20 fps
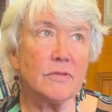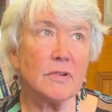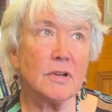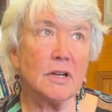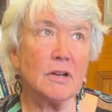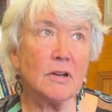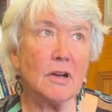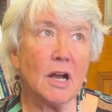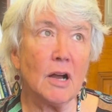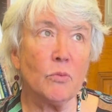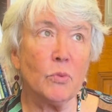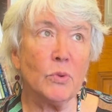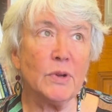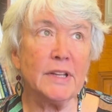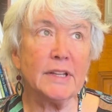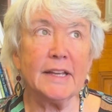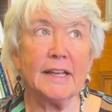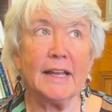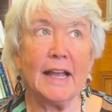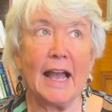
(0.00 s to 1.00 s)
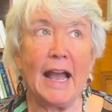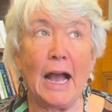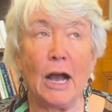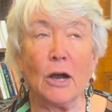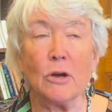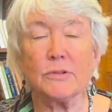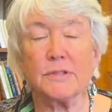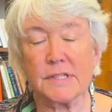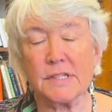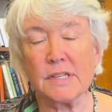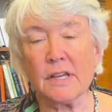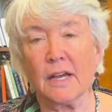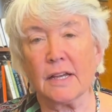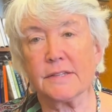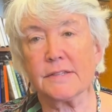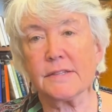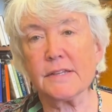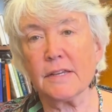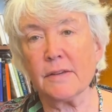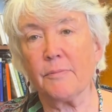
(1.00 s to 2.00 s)
a really
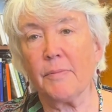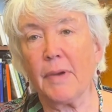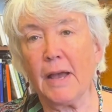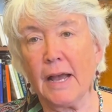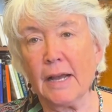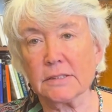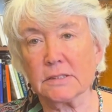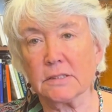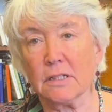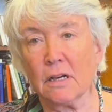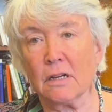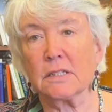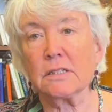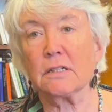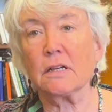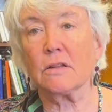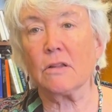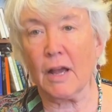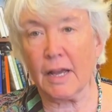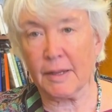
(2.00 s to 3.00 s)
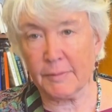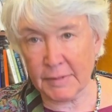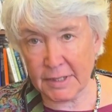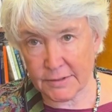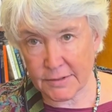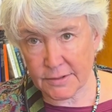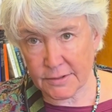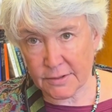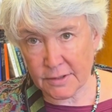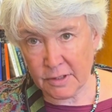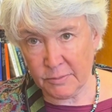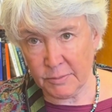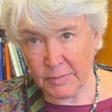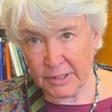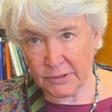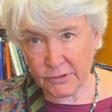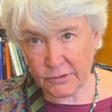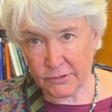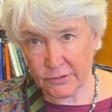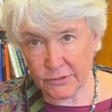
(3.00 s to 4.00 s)
outsized impact on climate
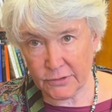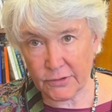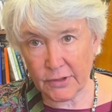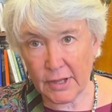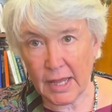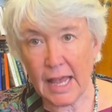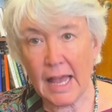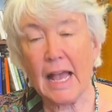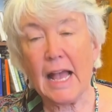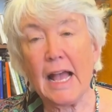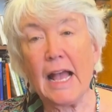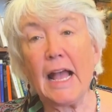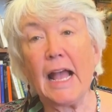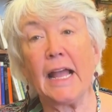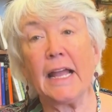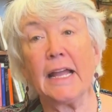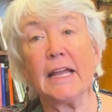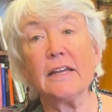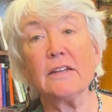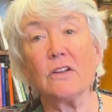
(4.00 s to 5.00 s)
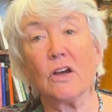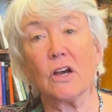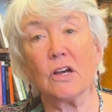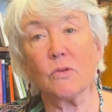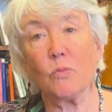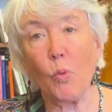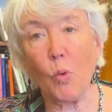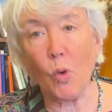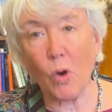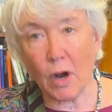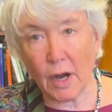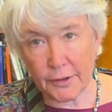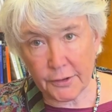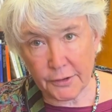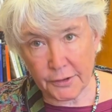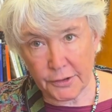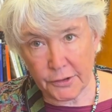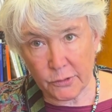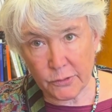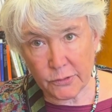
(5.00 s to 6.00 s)
emissions and on water
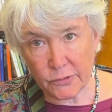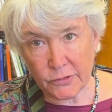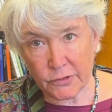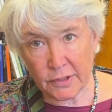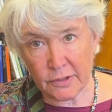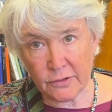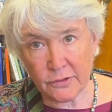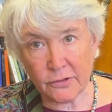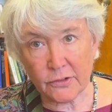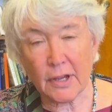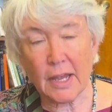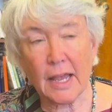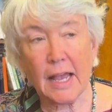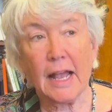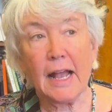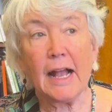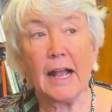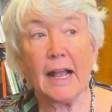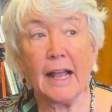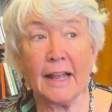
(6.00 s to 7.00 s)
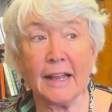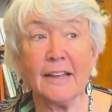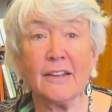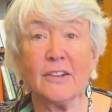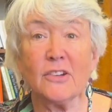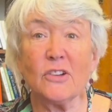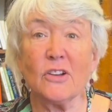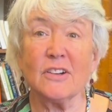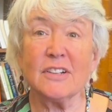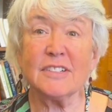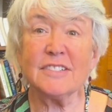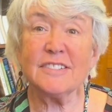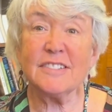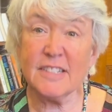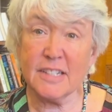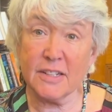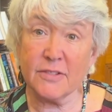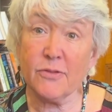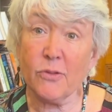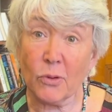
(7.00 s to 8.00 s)
usage and on
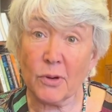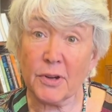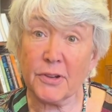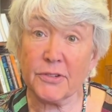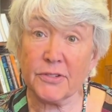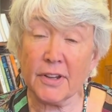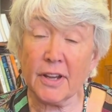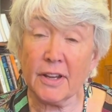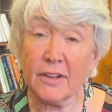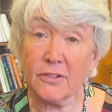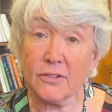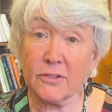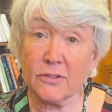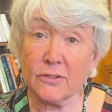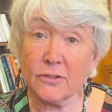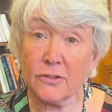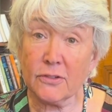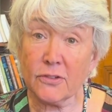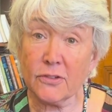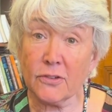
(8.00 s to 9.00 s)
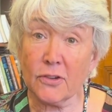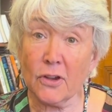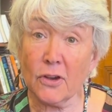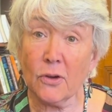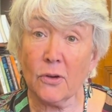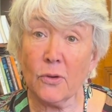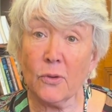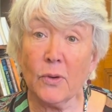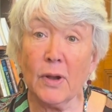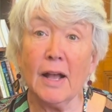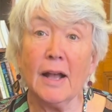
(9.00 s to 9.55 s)
deforestation. So